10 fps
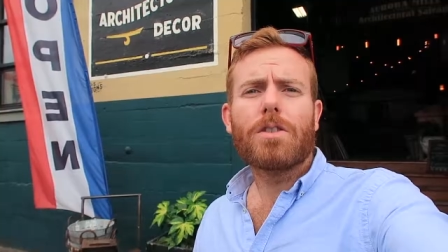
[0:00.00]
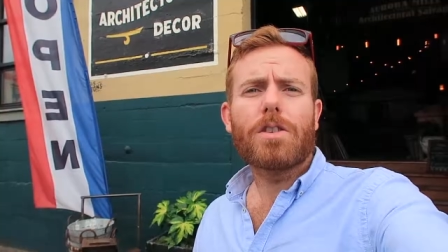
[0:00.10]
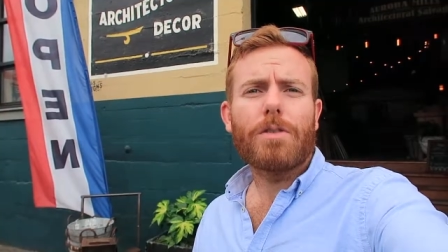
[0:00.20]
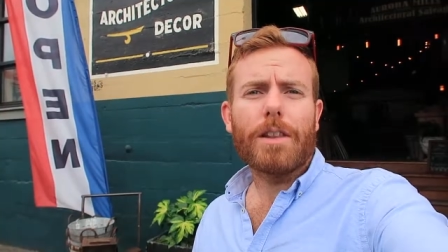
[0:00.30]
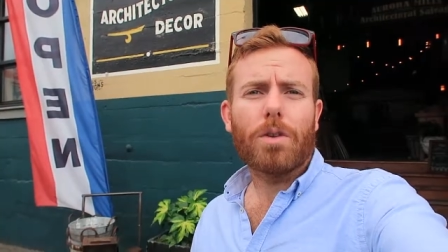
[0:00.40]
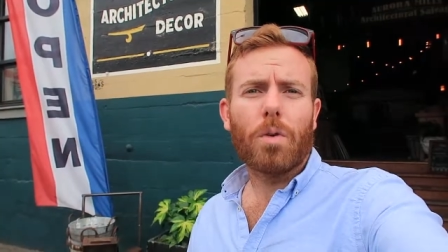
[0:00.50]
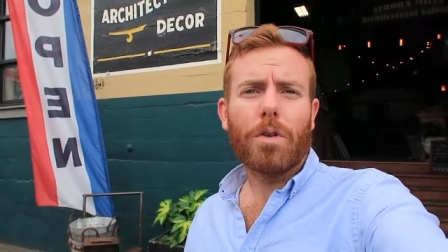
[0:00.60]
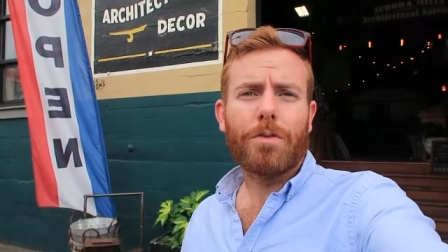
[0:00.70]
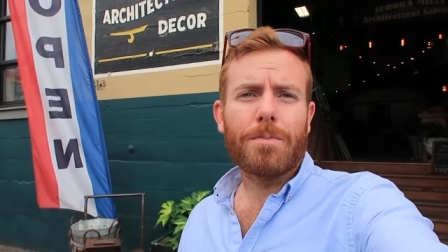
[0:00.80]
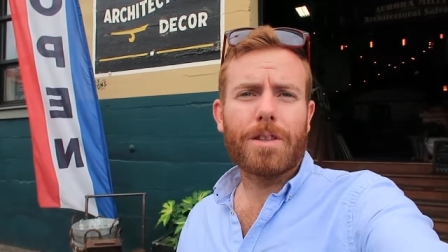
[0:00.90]
Just around the
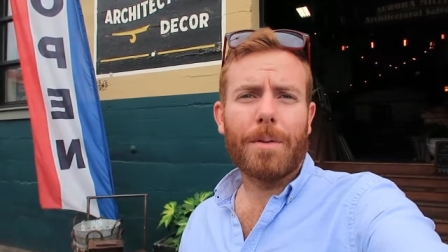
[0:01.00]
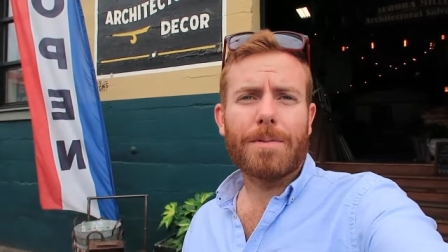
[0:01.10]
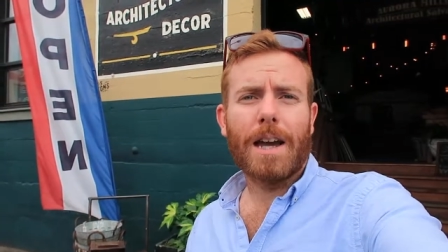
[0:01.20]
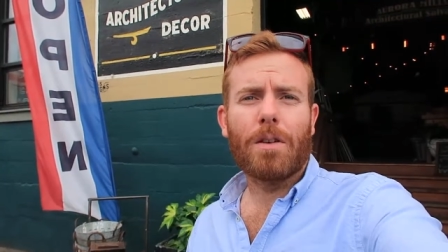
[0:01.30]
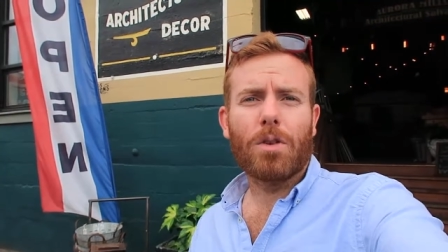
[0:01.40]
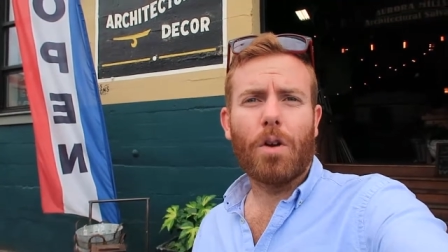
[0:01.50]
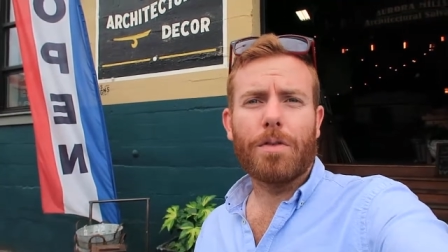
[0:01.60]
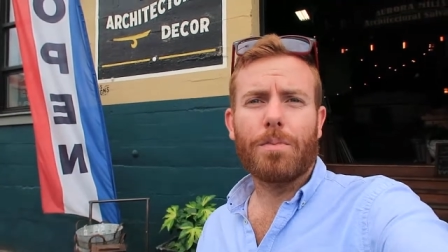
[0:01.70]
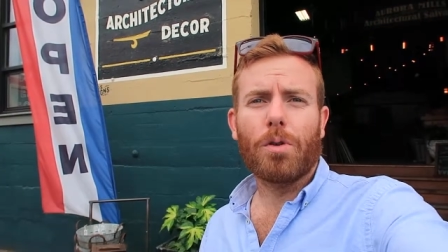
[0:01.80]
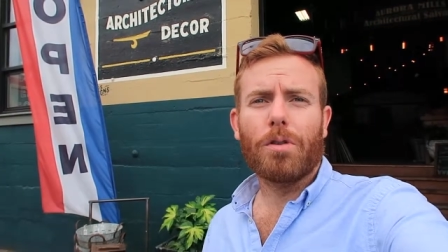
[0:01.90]
corner from Stumptown
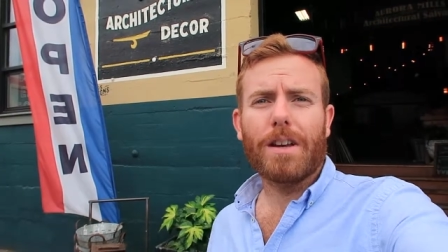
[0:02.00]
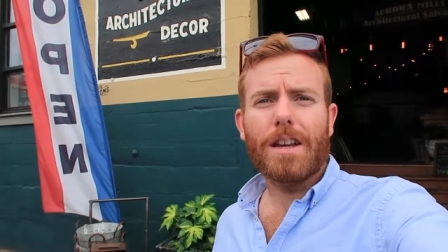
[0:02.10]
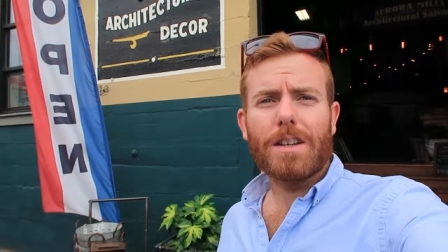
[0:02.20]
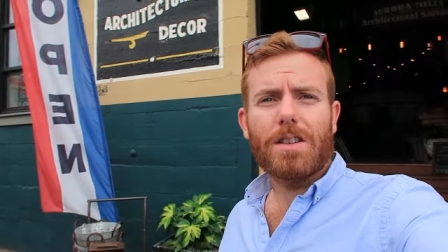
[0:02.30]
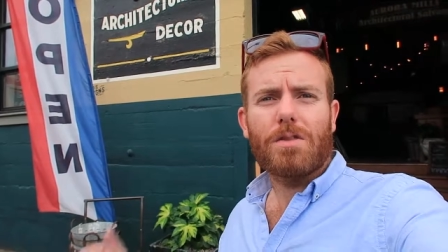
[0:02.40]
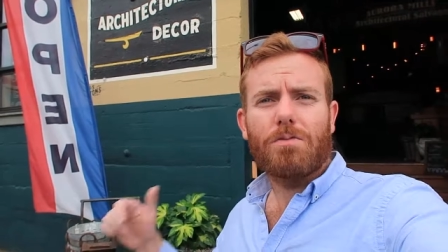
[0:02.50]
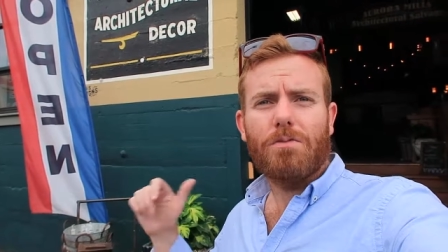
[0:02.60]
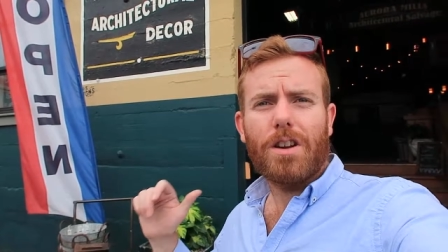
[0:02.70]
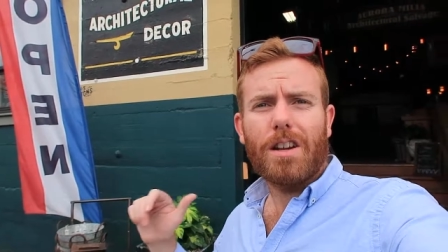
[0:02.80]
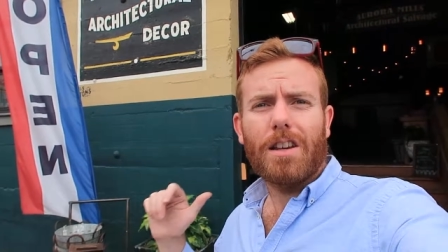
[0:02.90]
Coffee Brewery is this
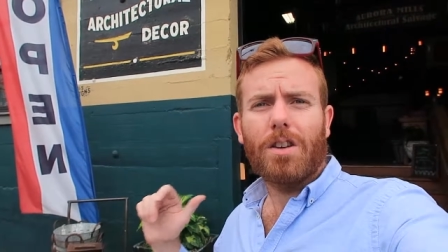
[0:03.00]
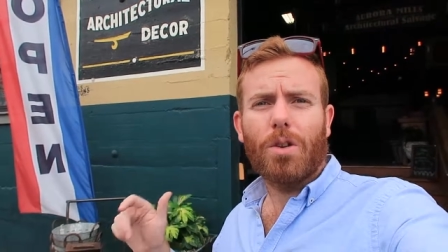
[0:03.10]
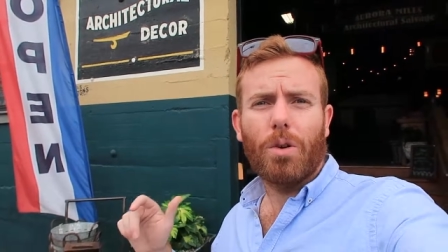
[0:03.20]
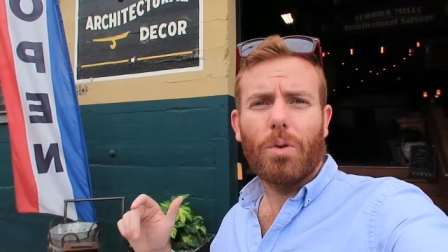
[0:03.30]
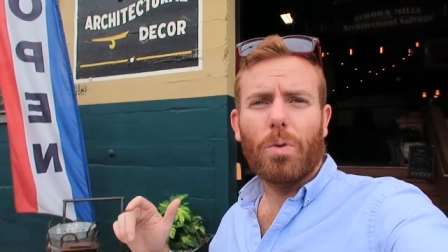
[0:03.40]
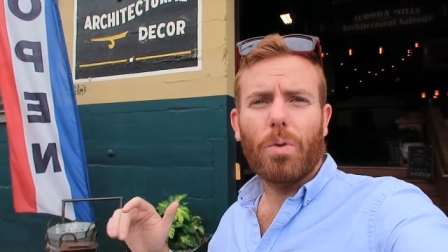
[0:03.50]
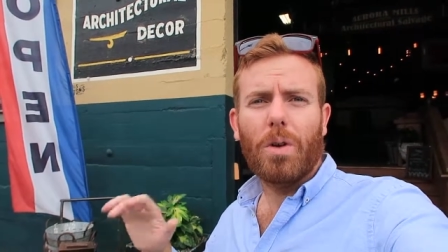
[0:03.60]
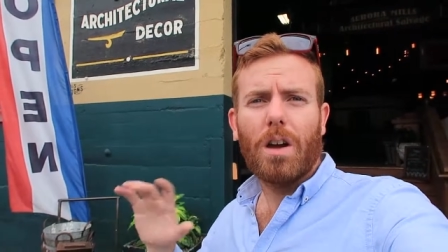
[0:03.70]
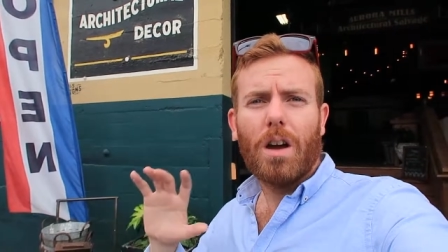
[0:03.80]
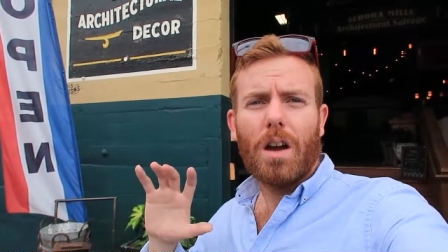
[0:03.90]
really cool
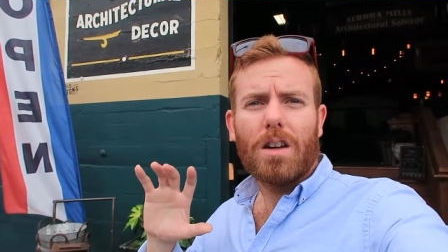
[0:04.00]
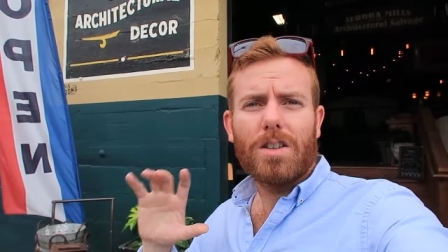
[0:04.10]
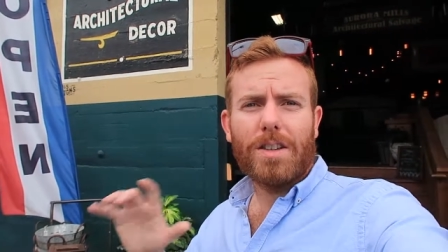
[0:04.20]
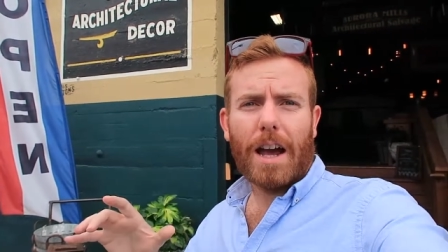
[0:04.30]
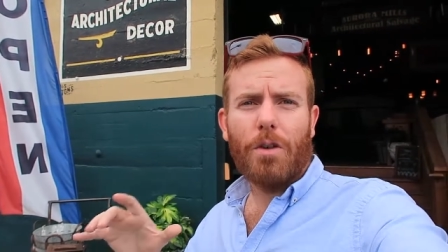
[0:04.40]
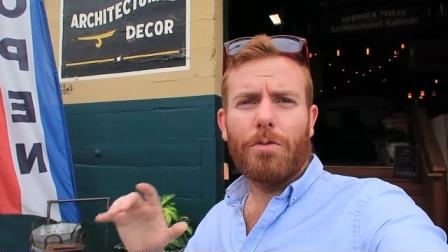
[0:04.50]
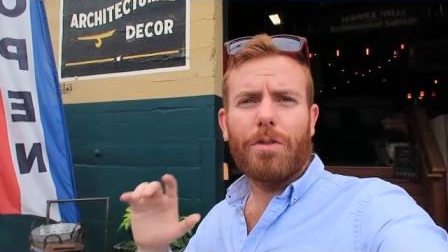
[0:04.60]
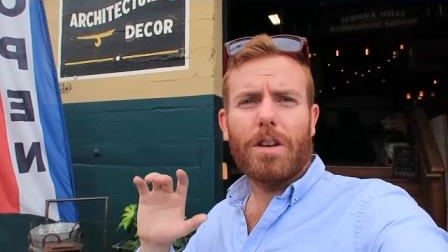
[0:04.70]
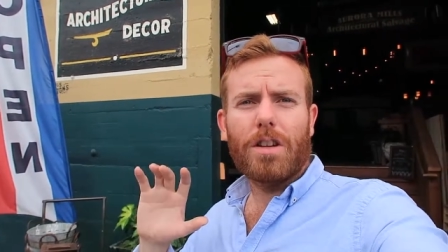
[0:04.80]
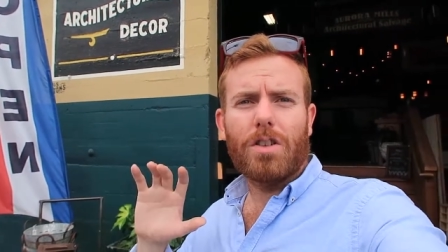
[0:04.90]

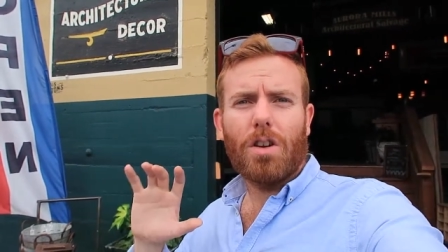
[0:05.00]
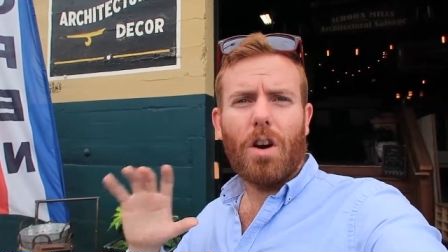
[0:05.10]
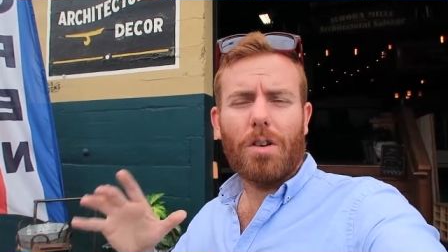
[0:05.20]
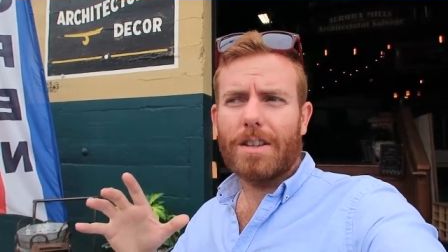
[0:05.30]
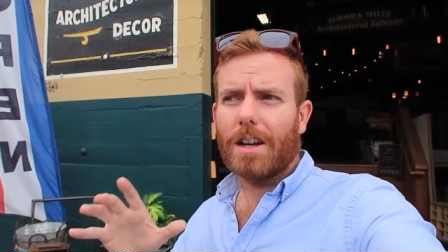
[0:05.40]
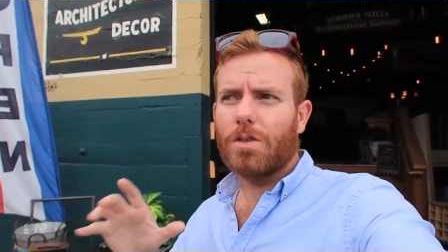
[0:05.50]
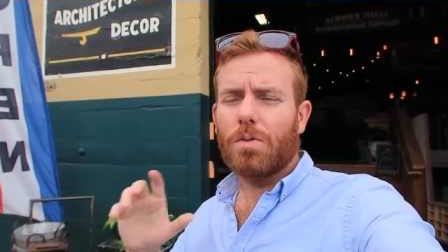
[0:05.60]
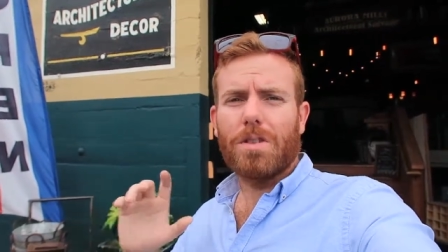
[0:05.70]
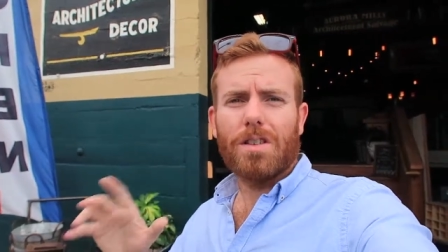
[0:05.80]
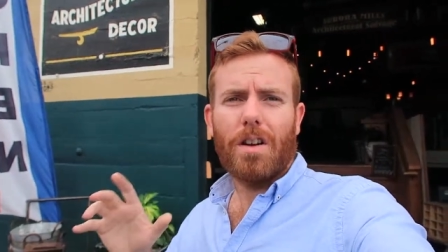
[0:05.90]
salvage
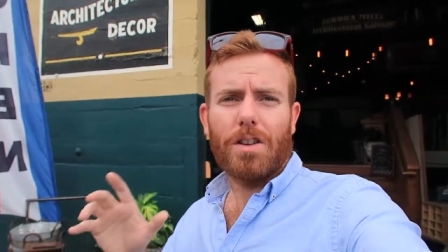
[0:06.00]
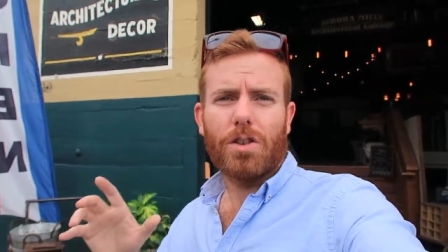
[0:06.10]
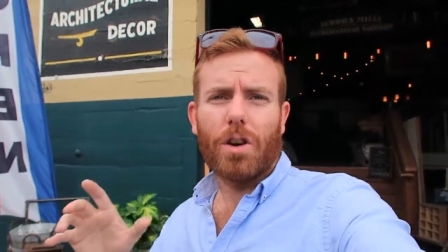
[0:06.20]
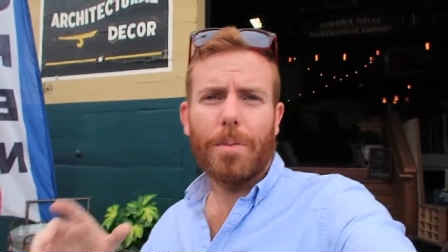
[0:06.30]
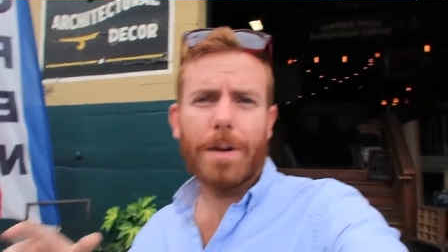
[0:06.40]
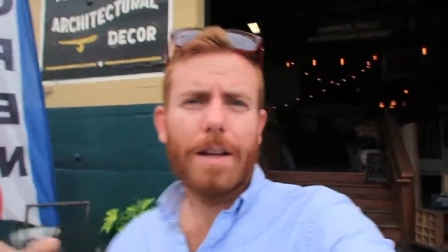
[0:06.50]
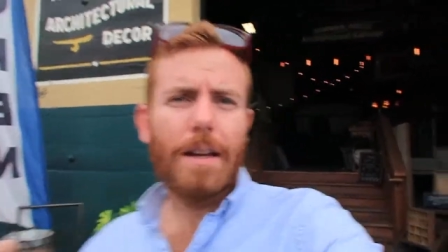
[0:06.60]
architectural design shop.